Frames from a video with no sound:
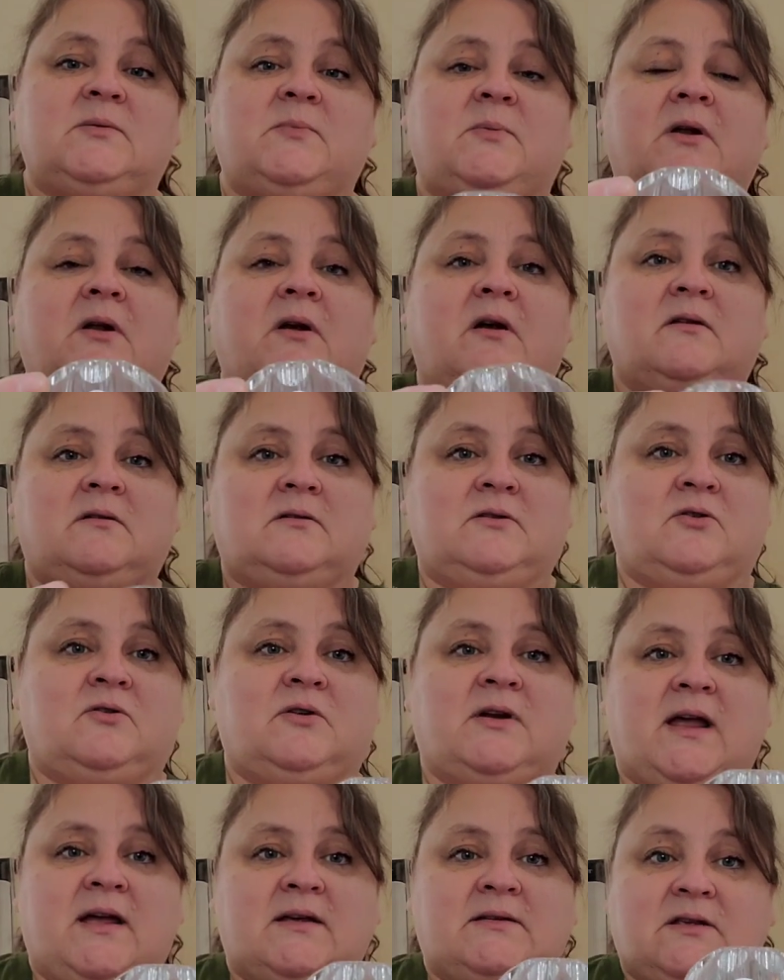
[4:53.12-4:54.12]
put on your
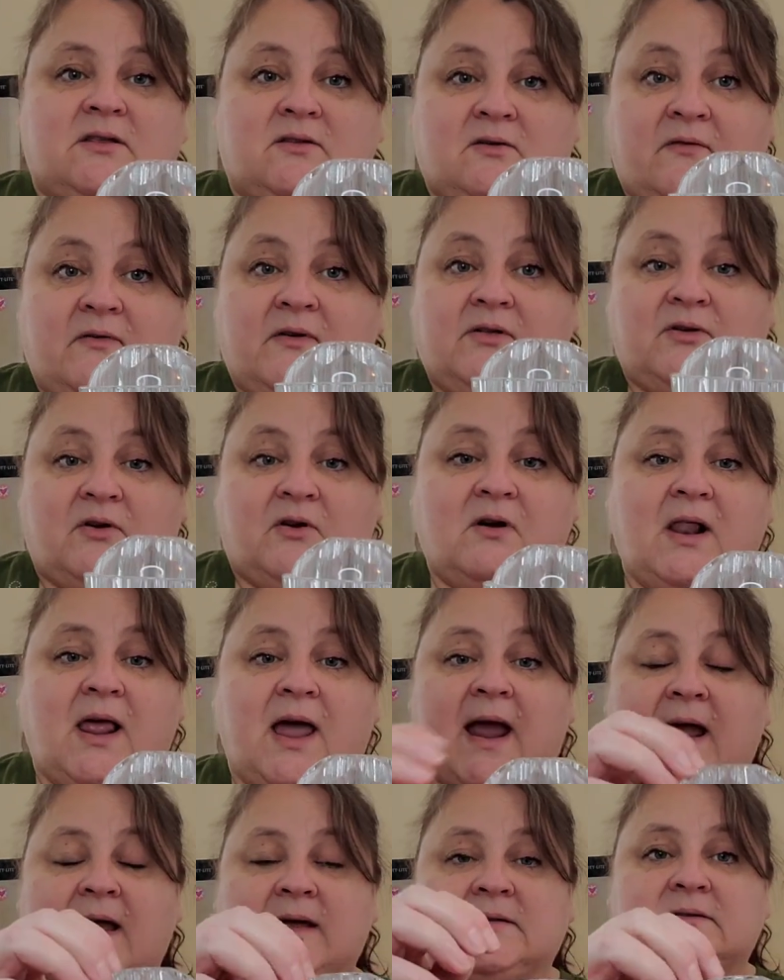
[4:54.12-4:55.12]
desk. They're, they're
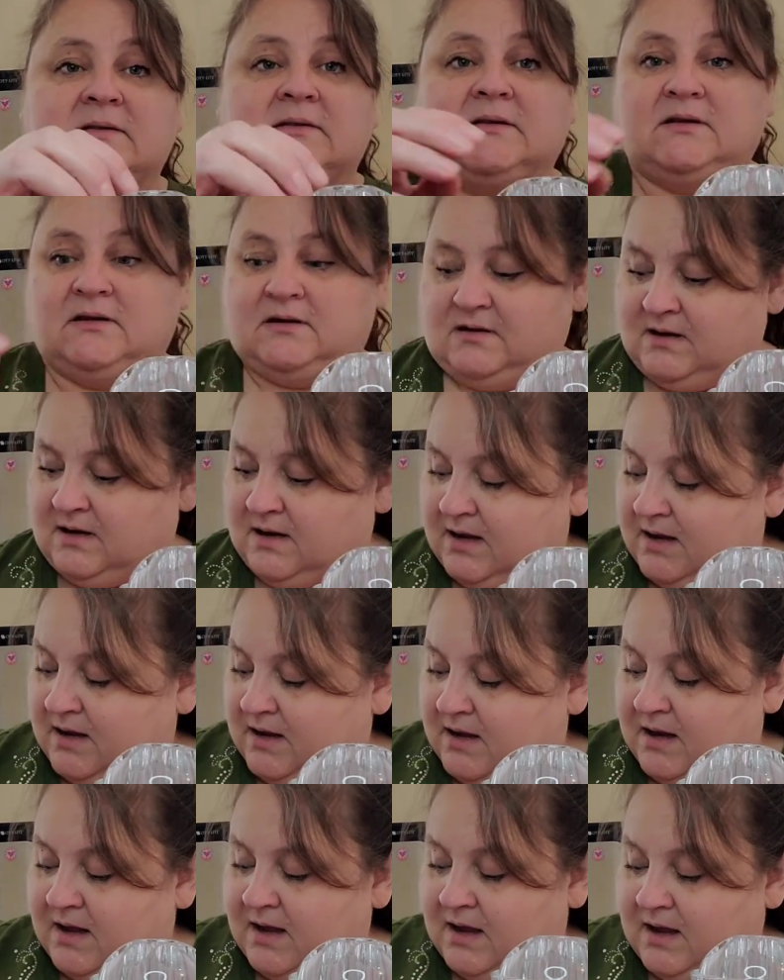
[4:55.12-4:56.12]
glass
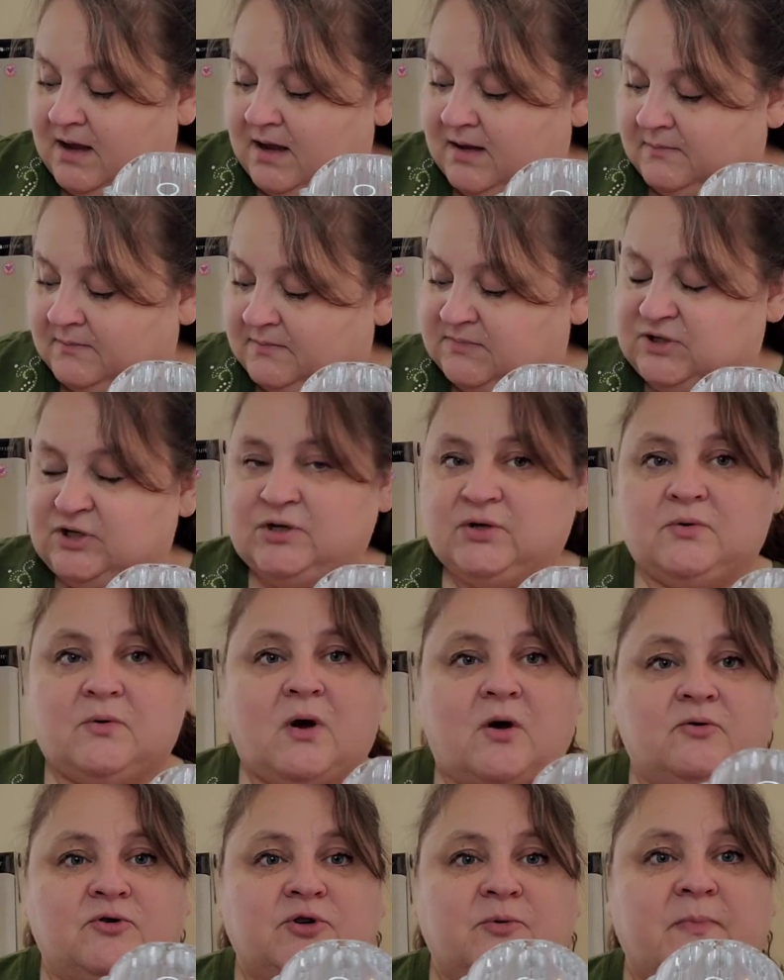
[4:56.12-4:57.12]
um, to
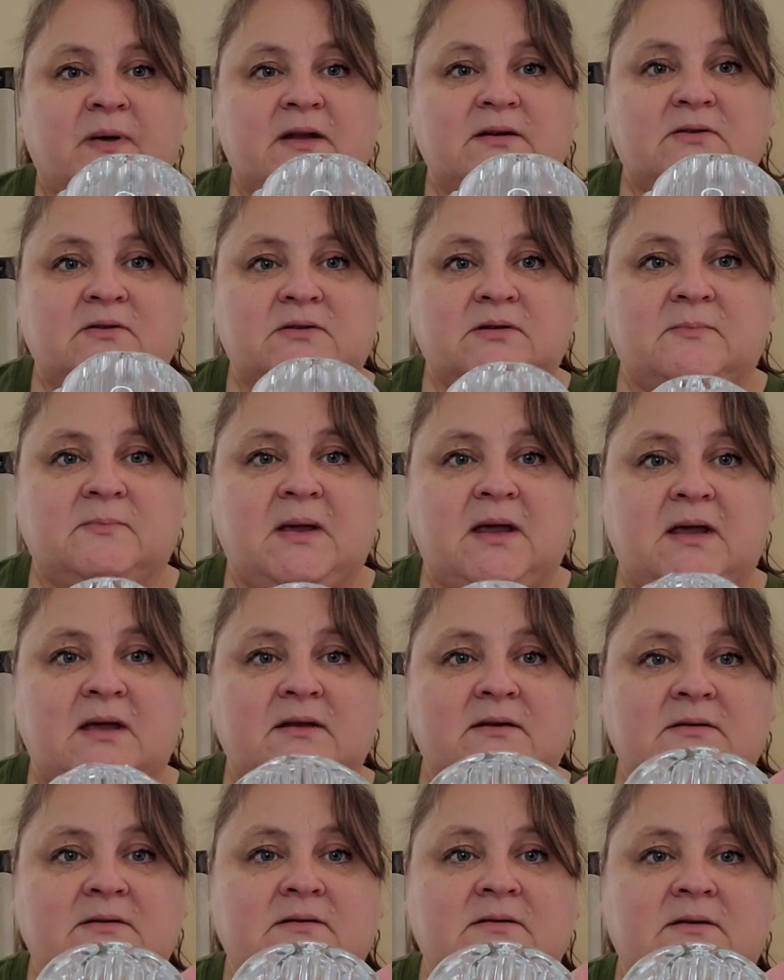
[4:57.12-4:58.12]
hold your pencils and
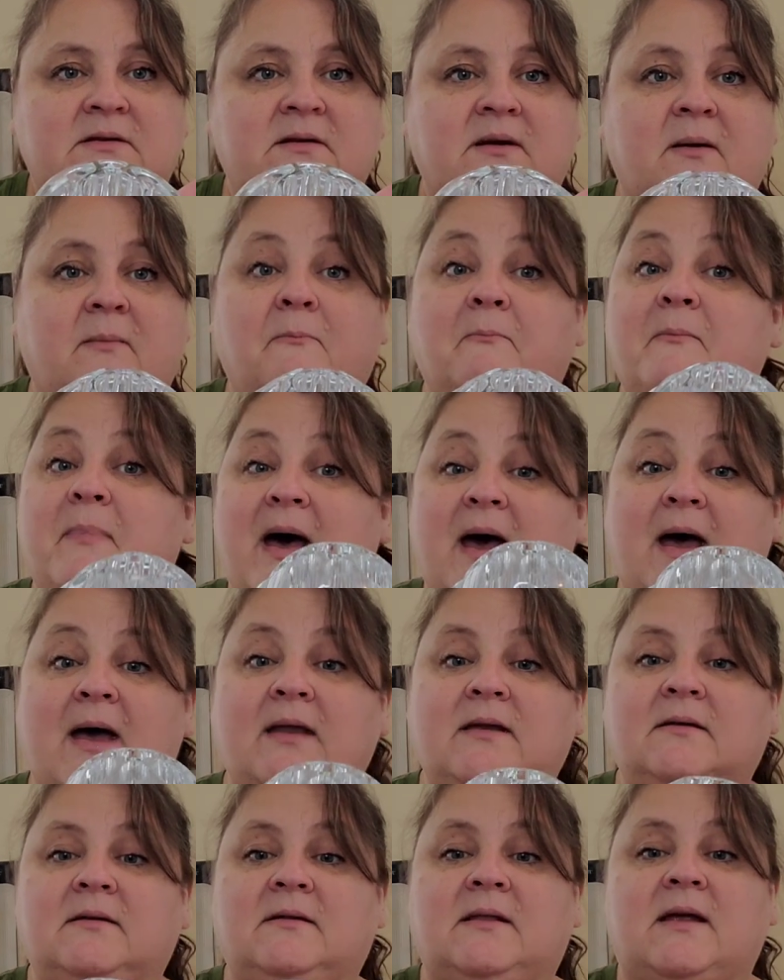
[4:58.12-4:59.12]
pens,
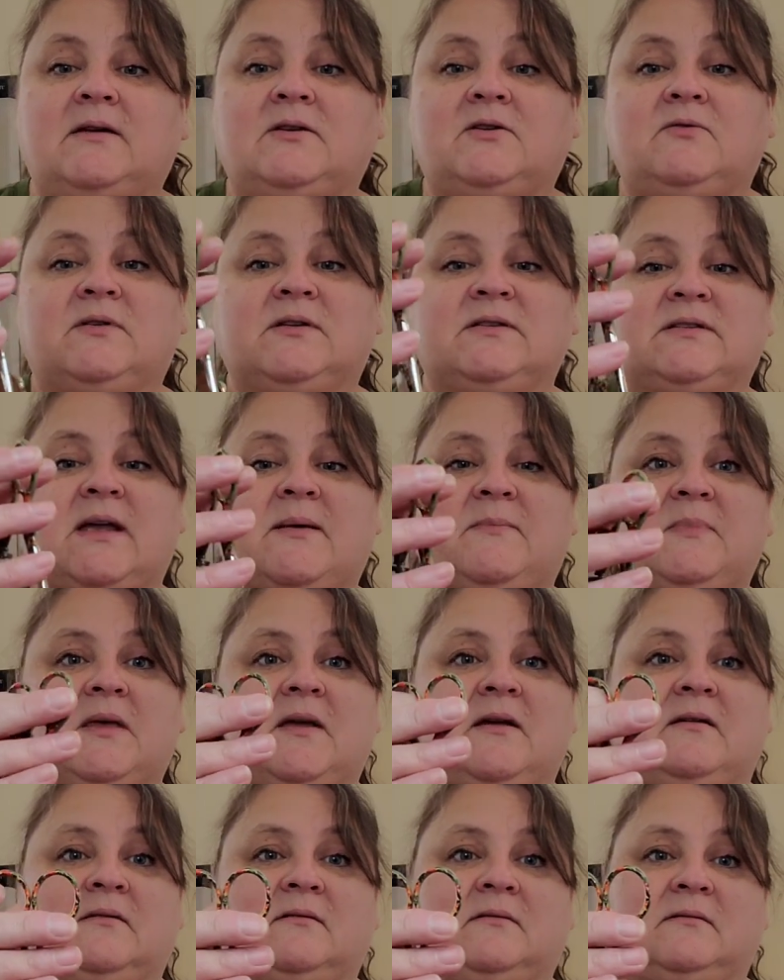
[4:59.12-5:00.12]
but they do the same
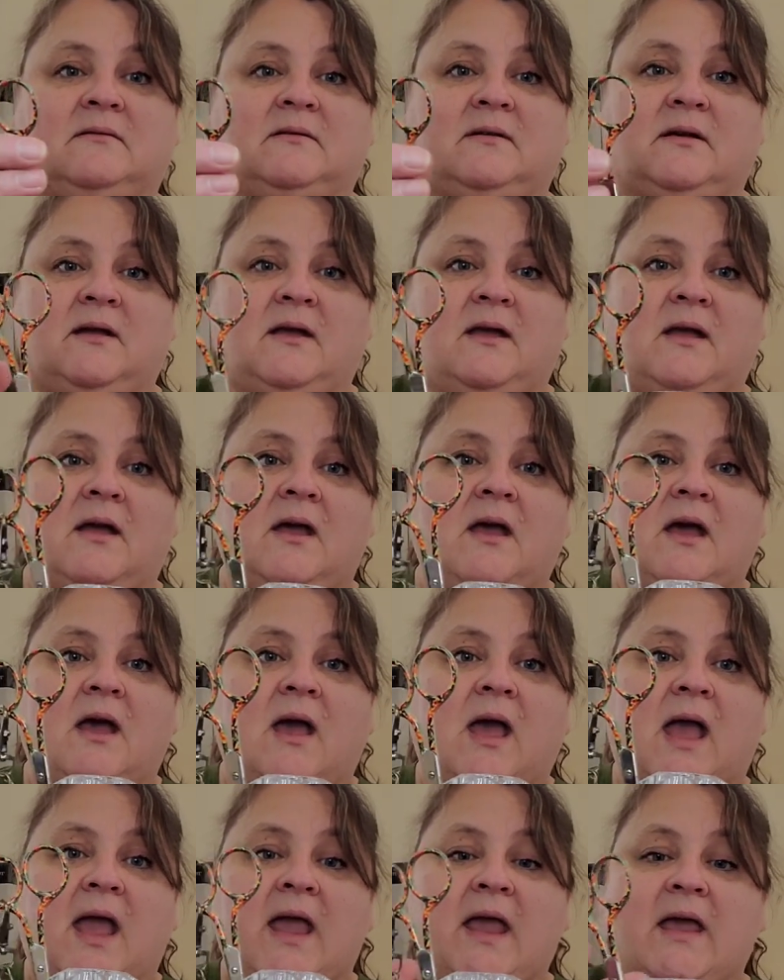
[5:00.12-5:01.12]
thing.
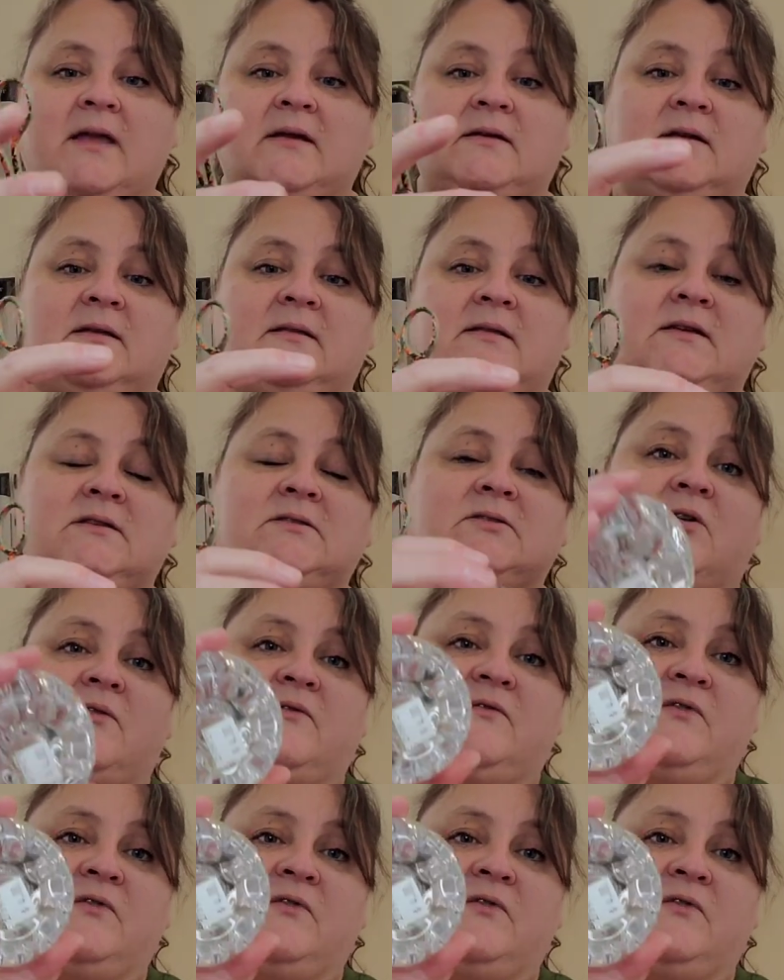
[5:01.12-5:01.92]
And these are